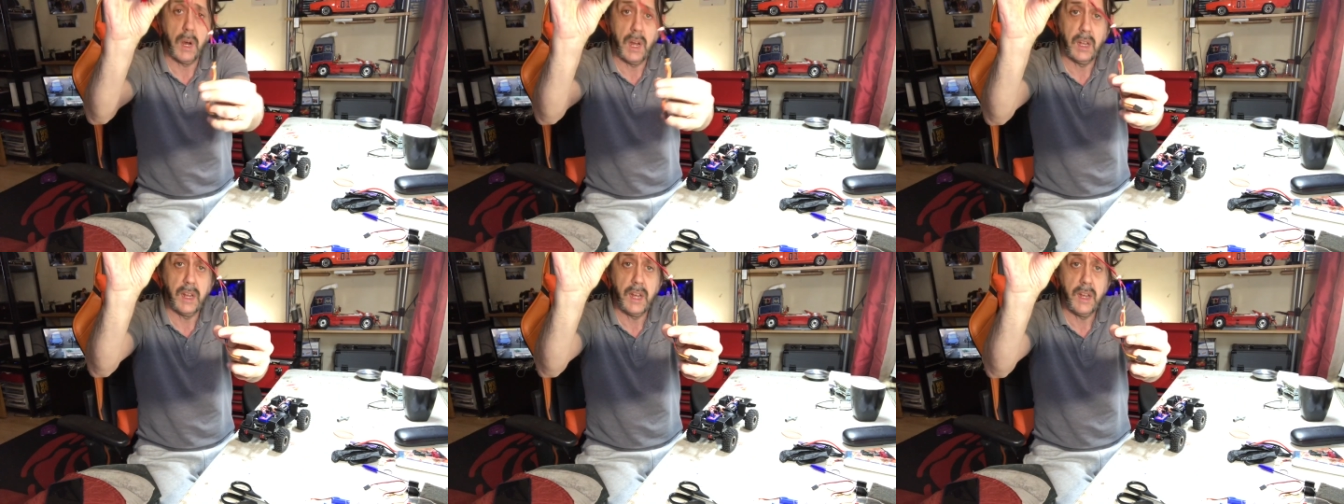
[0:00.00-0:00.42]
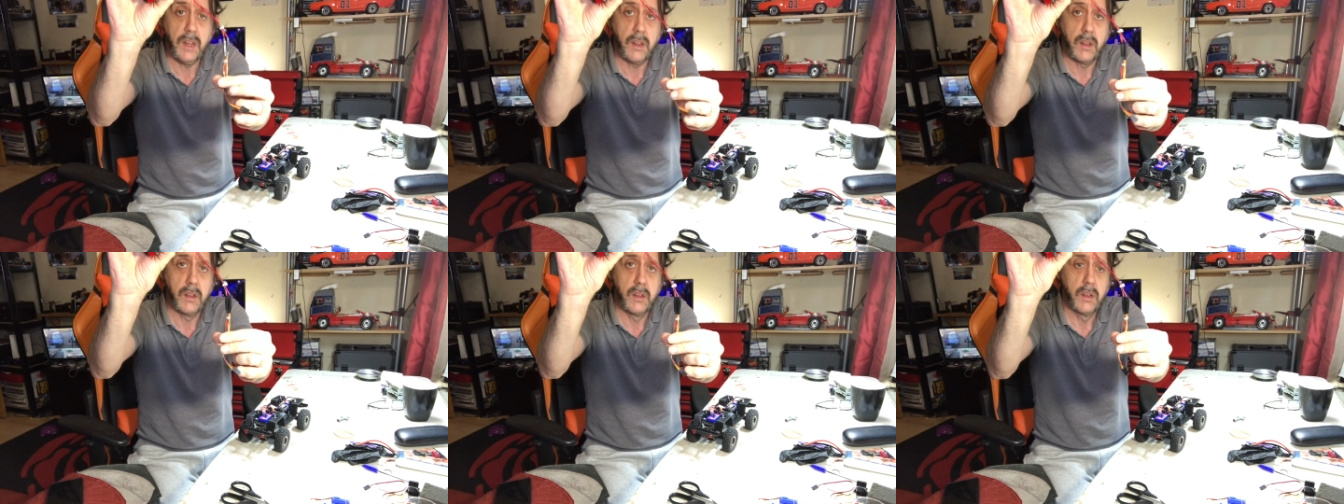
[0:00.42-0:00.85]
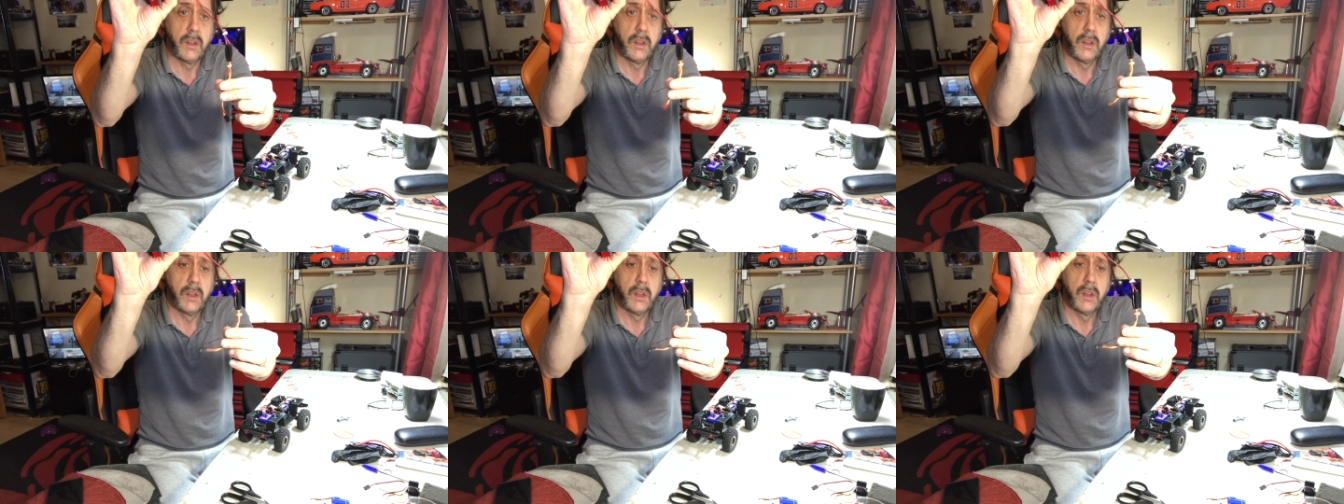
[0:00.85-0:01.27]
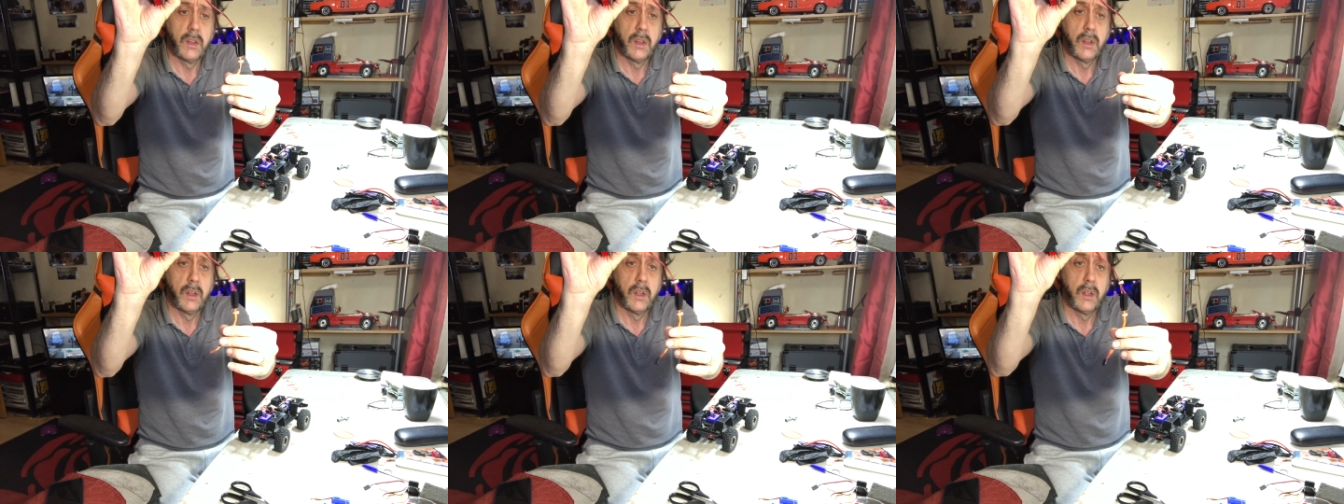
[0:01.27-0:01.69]
lead,
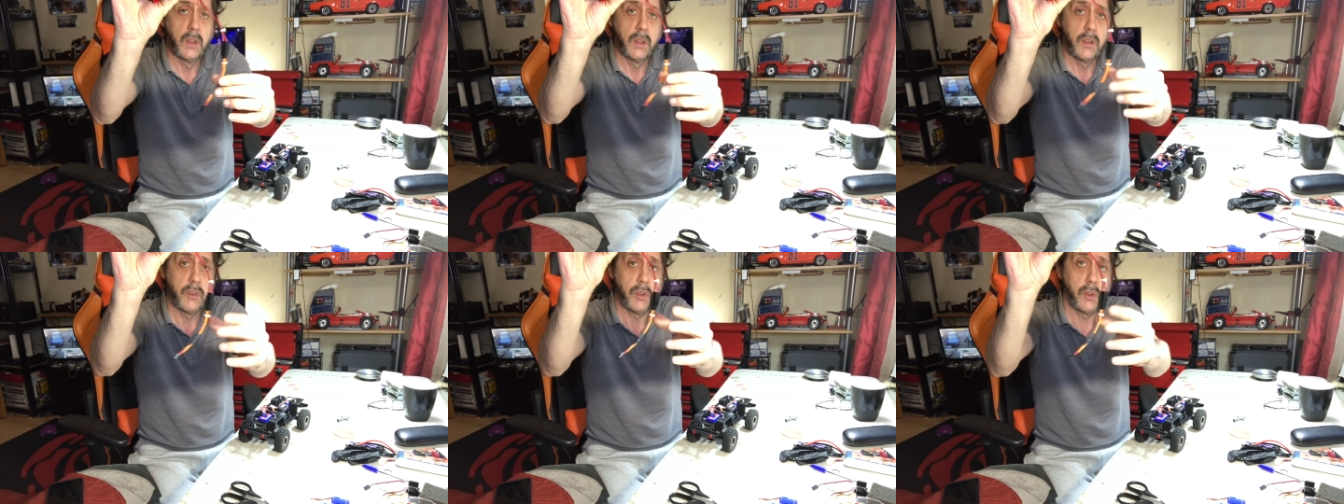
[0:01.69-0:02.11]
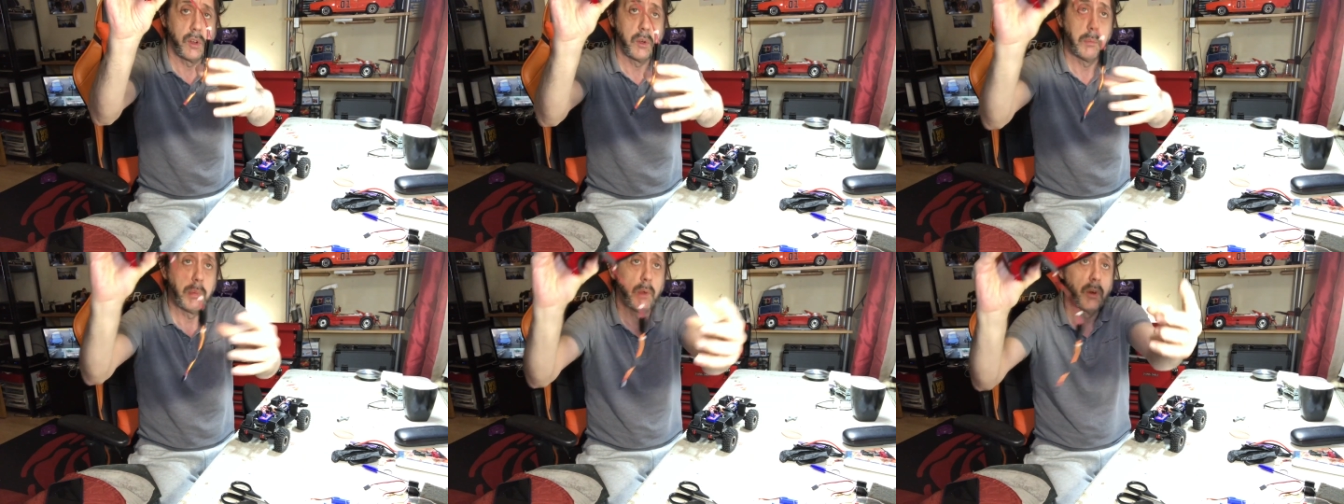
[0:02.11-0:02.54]
so they can plug